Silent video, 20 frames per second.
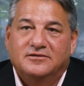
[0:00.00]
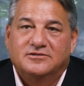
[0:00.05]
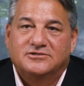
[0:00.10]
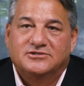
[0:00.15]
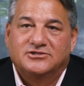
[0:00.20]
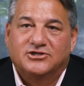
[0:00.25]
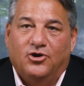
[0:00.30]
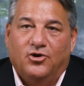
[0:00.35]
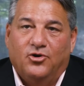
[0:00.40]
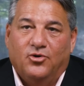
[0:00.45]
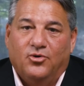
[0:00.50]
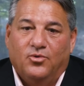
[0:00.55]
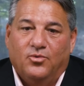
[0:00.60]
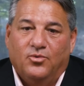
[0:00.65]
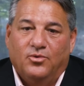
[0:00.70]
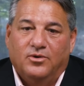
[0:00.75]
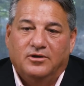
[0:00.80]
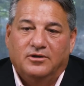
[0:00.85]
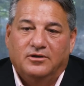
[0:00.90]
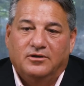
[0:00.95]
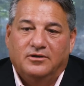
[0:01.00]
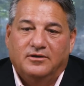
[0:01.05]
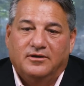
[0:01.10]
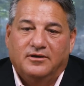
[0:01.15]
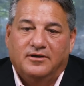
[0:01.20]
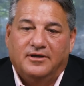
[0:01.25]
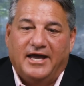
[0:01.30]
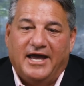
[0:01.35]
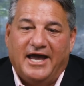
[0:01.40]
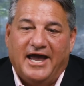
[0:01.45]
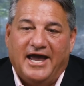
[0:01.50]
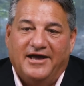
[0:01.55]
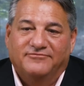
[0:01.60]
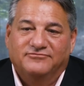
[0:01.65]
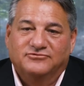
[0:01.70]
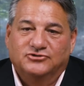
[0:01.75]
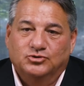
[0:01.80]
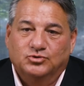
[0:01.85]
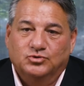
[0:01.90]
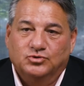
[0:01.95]
so
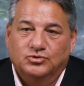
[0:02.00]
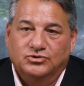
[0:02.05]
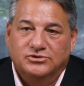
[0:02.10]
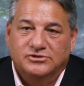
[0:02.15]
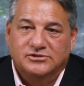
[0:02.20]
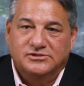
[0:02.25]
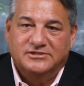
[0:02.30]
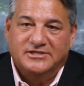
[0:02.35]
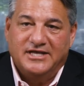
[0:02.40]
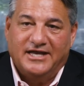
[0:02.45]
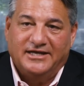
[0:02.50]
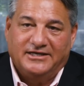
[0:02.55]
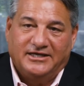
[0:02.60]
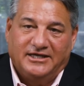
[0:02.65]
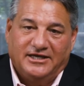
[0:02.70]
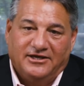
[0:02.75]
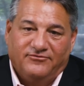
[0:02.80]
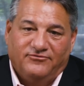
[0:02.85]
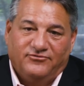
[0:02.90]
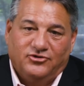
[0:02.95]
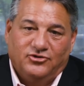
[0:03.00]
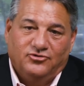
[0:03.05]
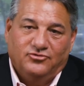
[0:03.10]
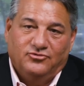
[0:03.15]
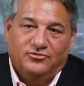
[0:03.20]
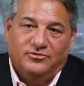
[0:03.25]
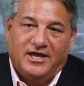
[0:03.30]
have tools that give you